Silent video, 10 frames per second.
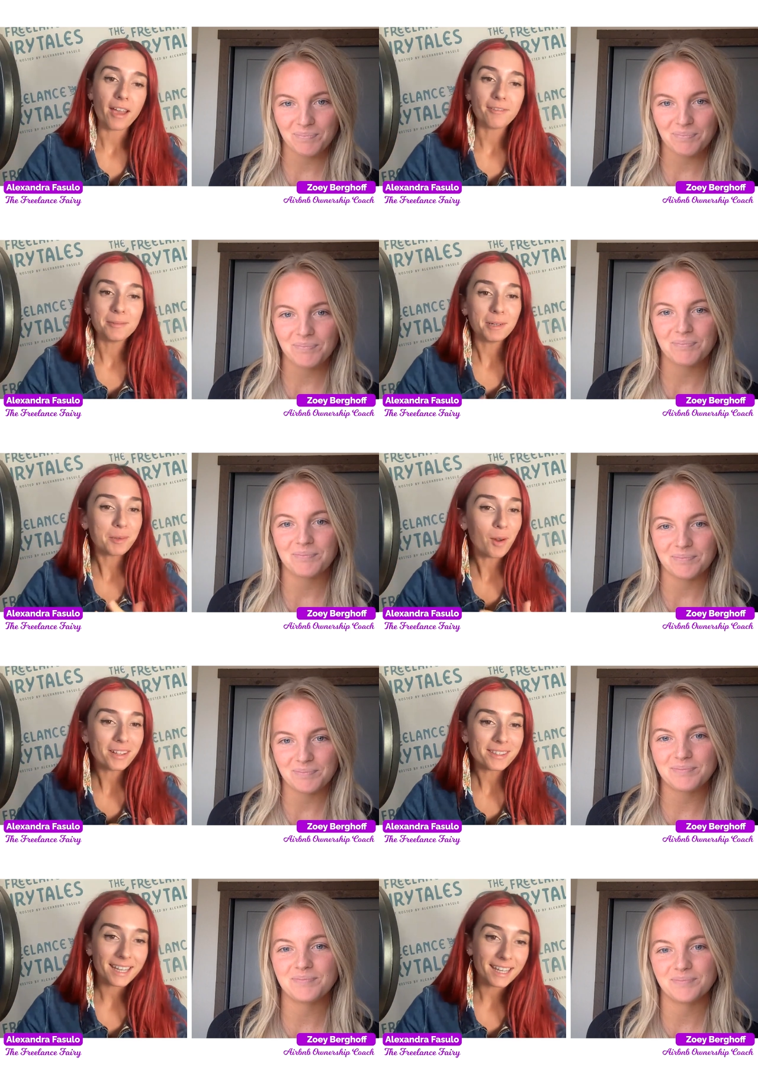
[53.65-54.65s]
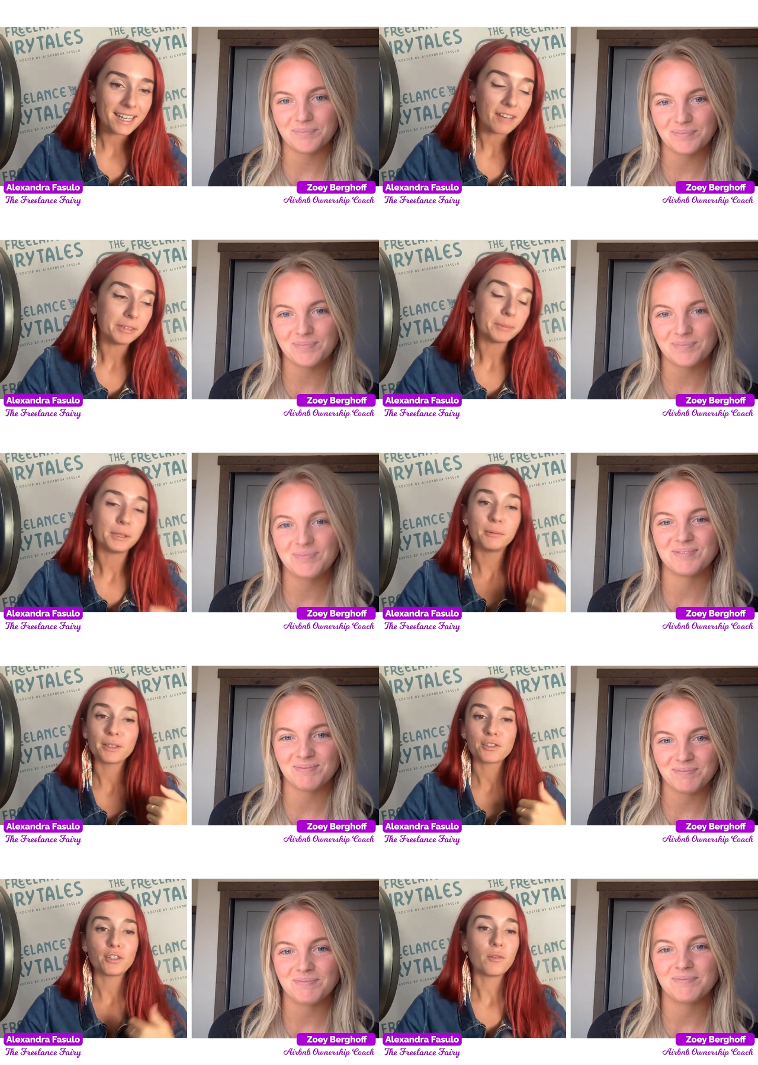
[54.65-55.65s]
Speaker 1: Everybody wants in. Everybody
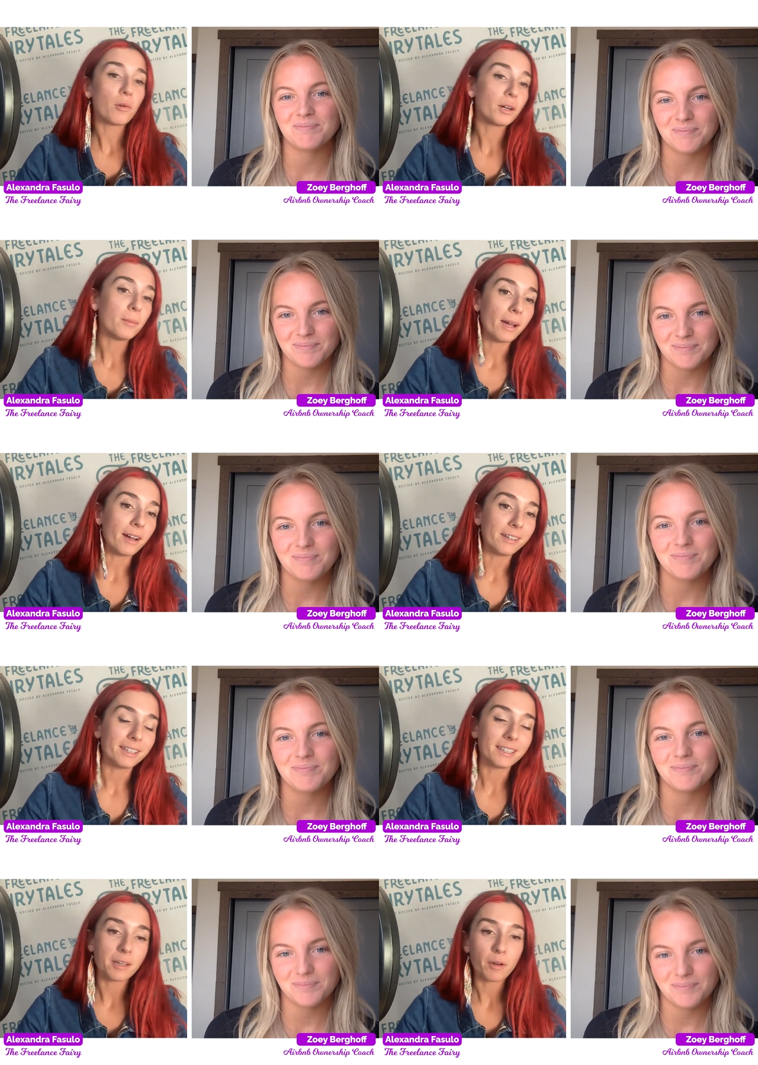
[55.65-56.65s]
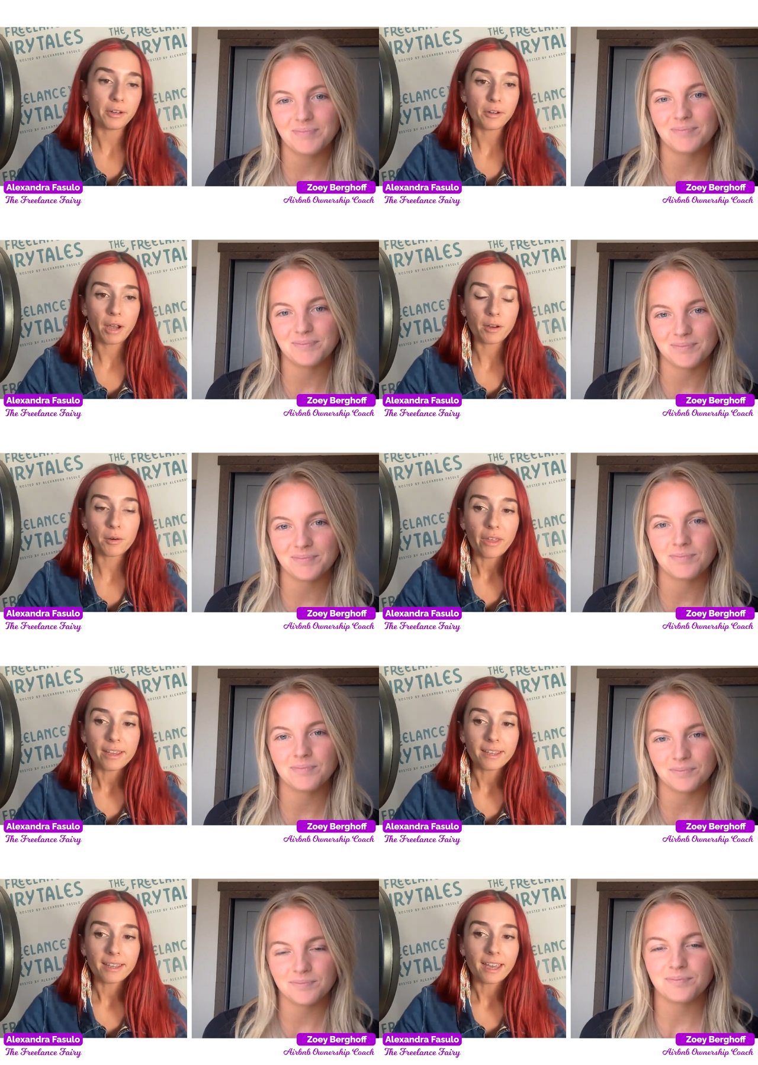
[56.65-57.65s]
wants to know more about it. They want to know how
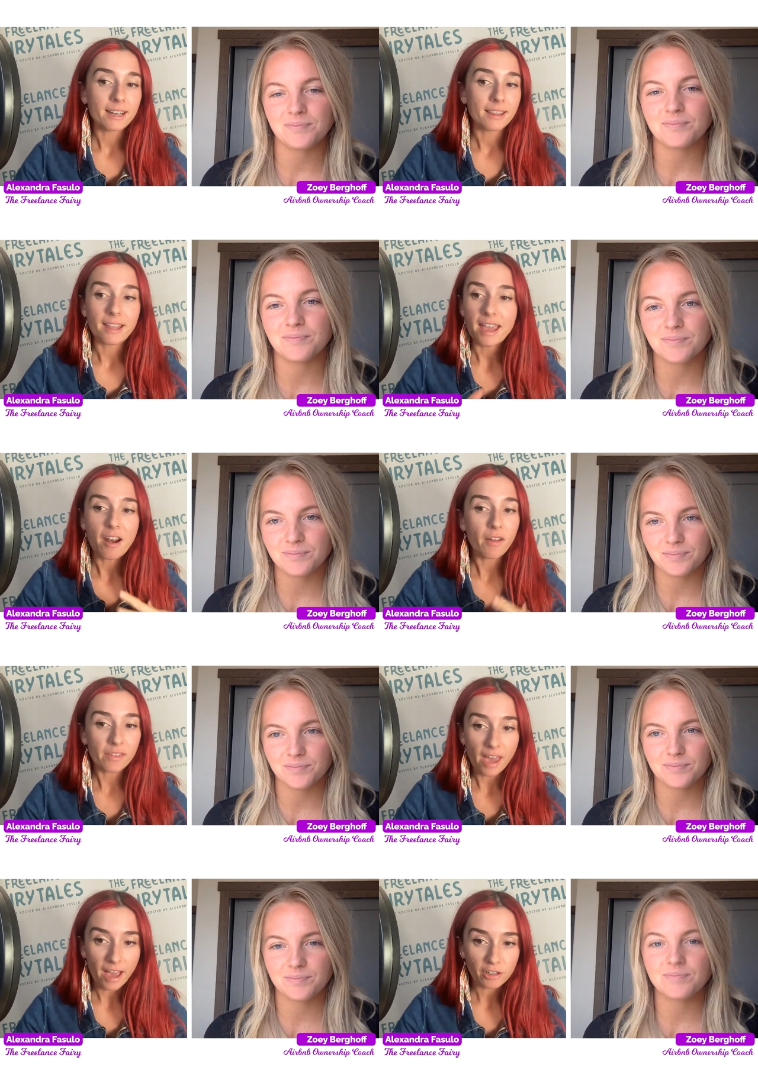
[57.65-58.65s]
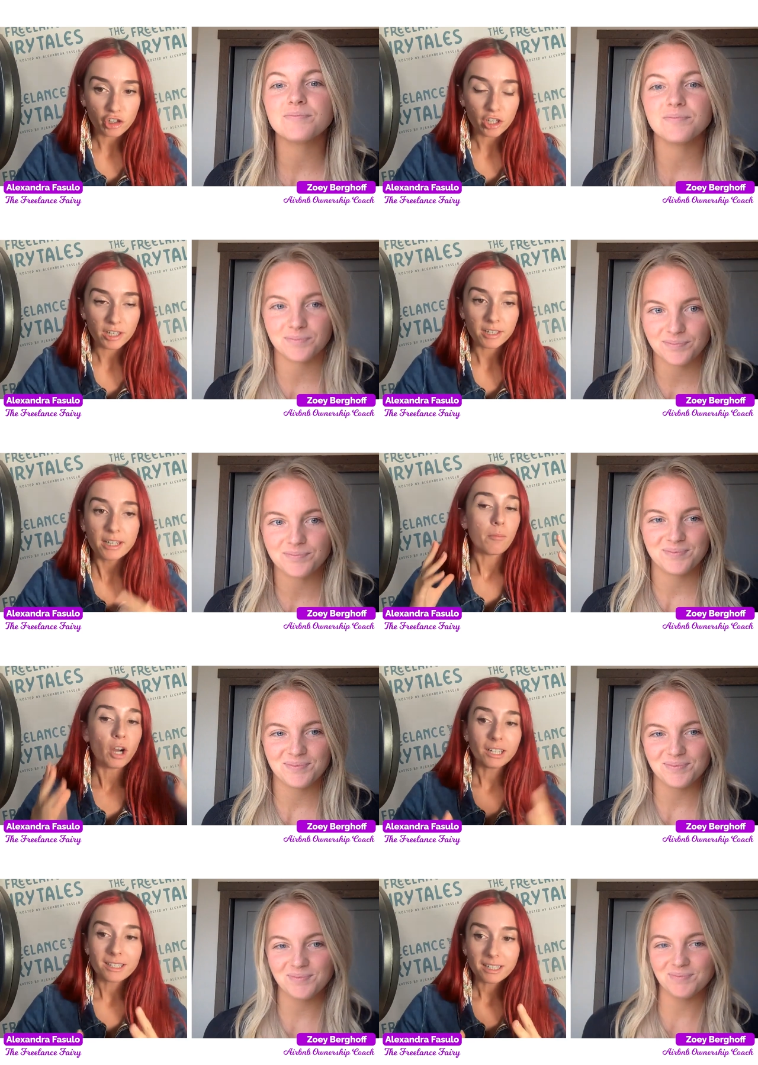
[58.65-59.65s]
they can get in on the action. The
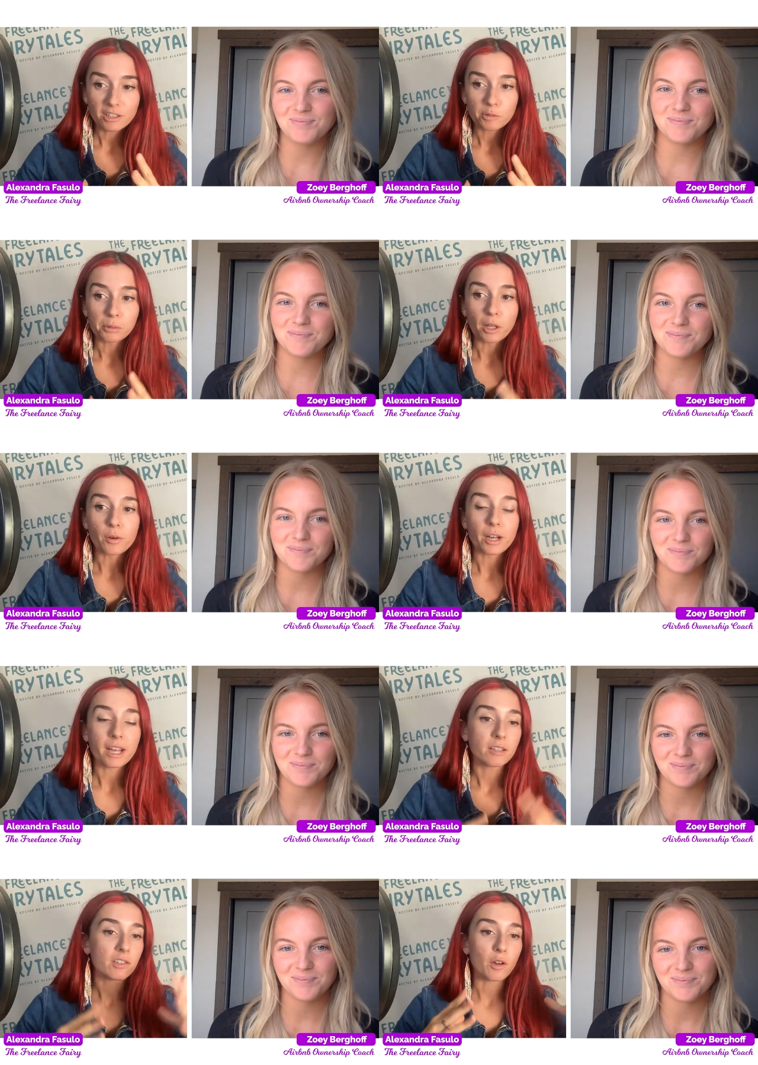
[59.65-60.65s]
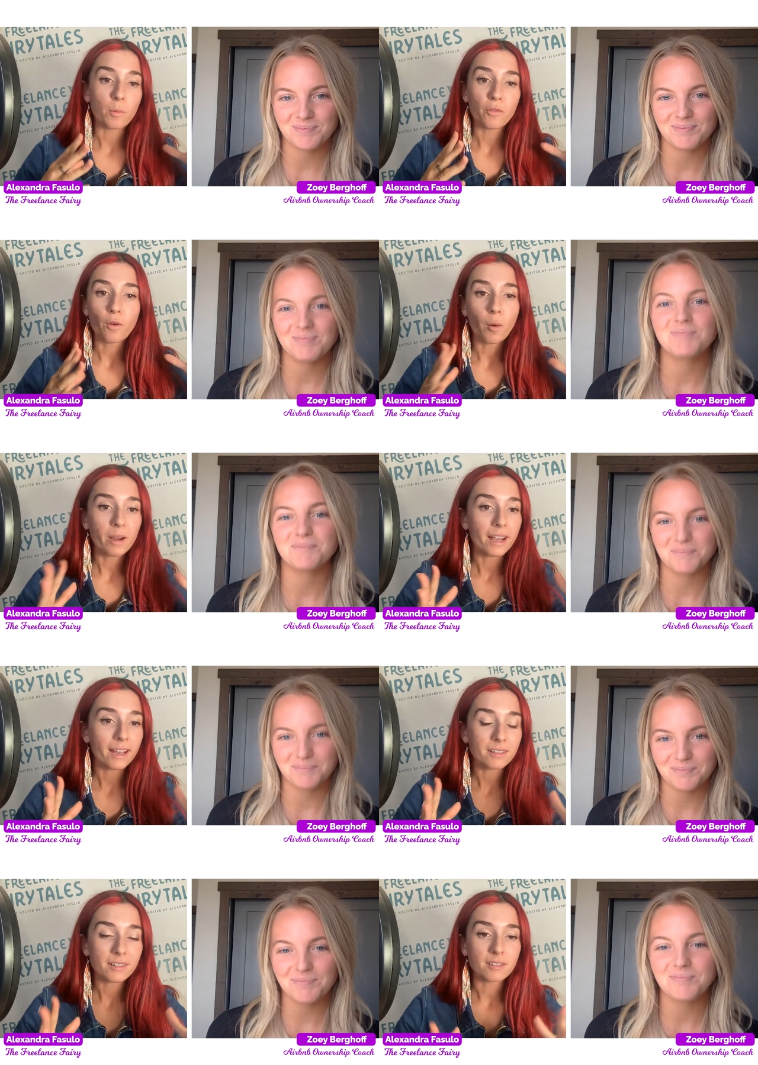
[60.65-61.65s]
market's exploding. So before we
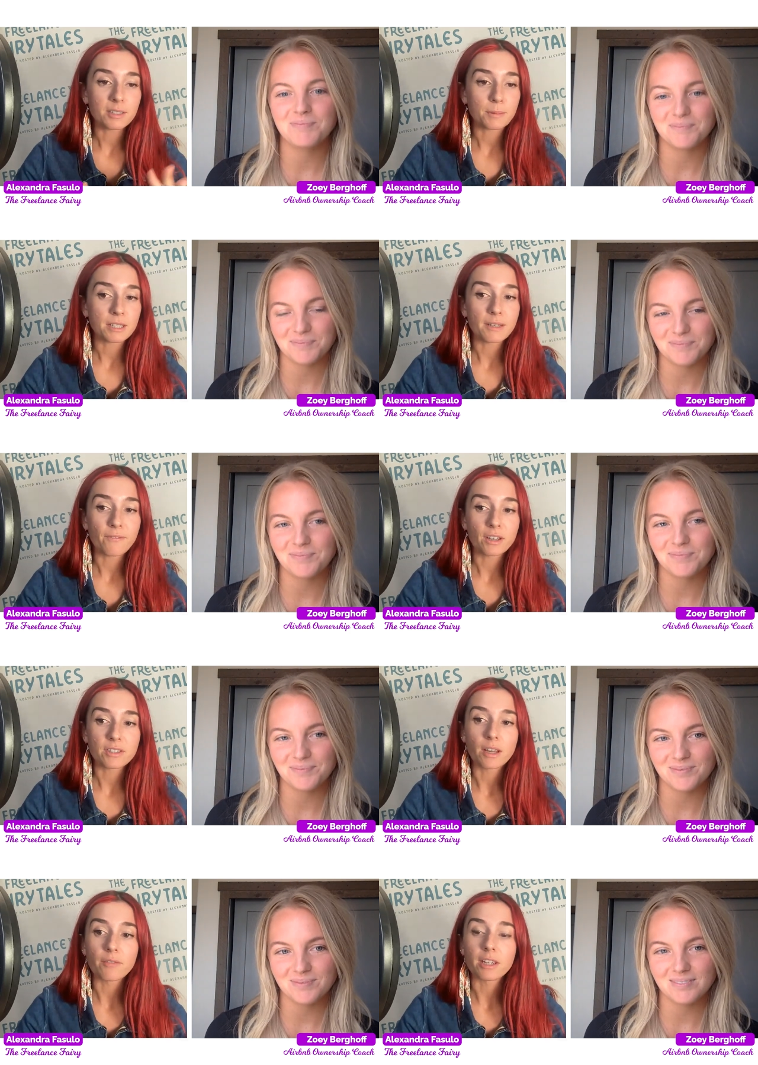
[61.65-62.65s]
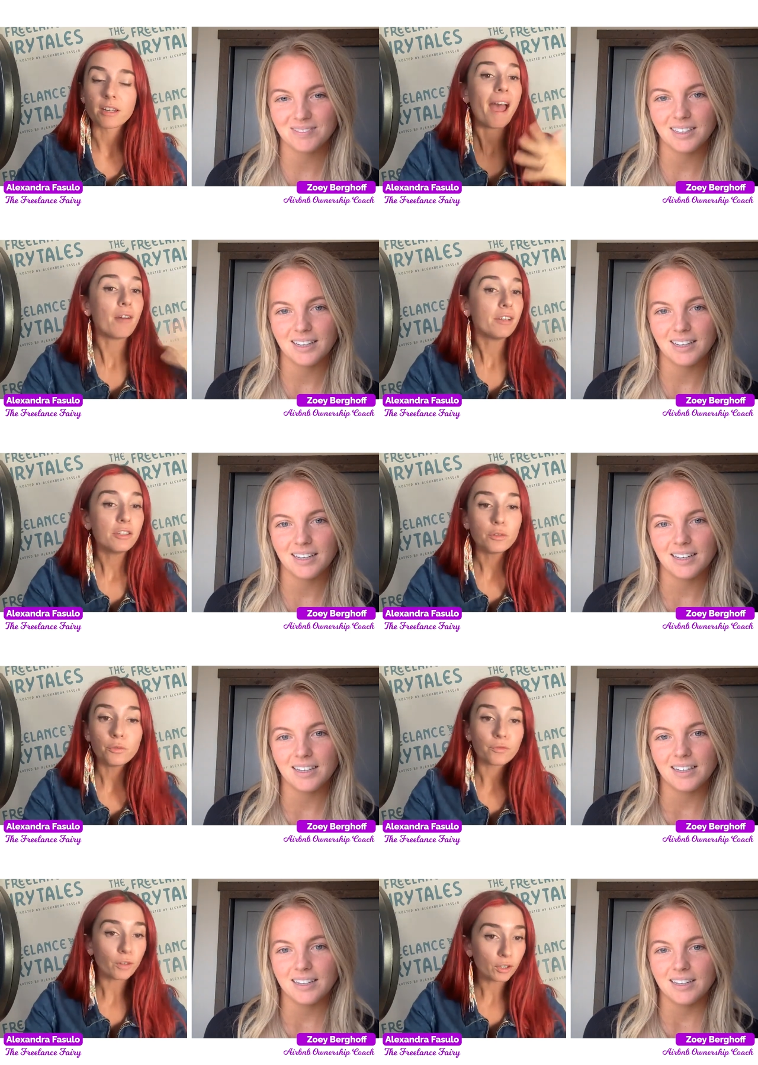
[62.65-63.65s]
get into the specifics of it, how did you
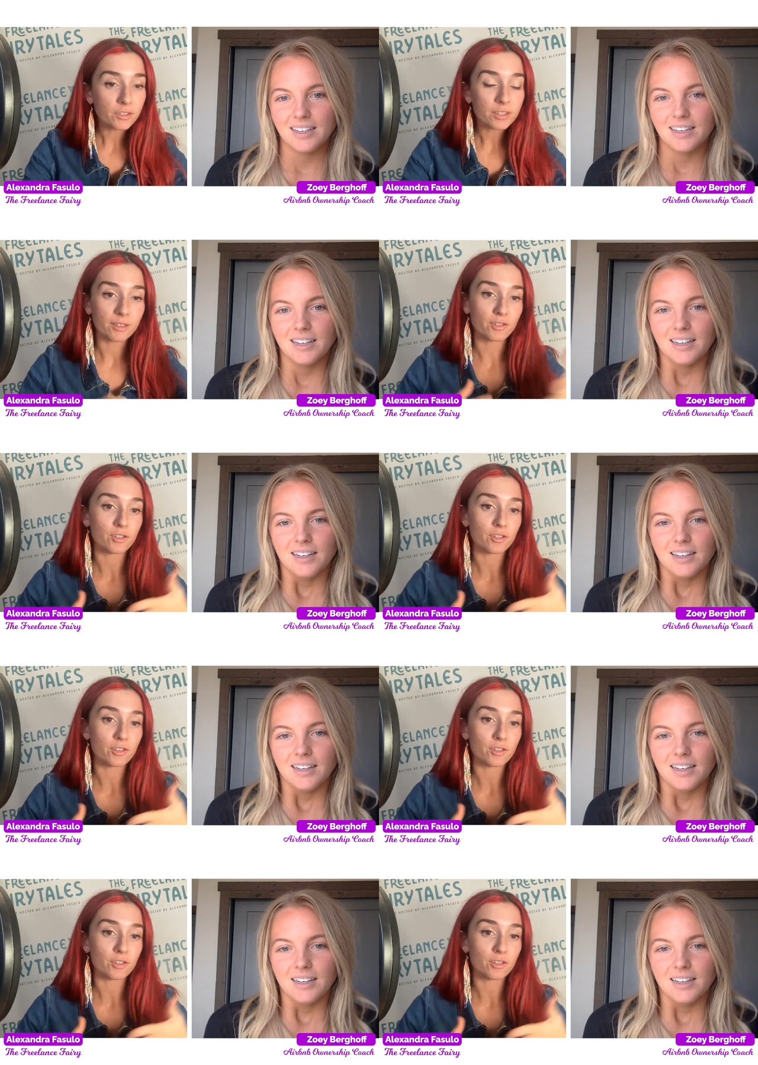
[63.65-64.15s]
first get